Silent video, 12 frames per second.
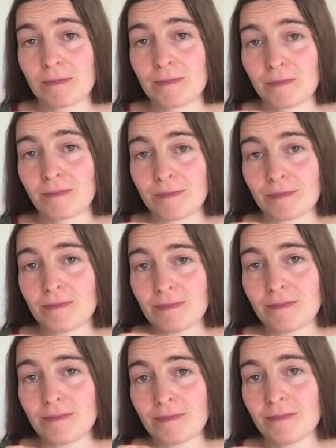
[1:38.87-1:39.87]

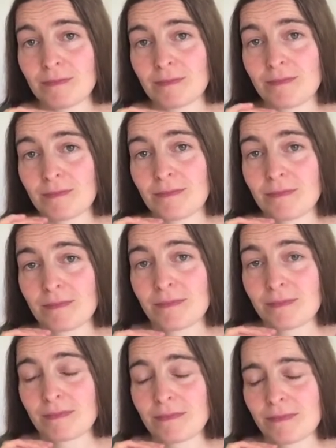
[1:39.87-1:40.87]
(no one is talking)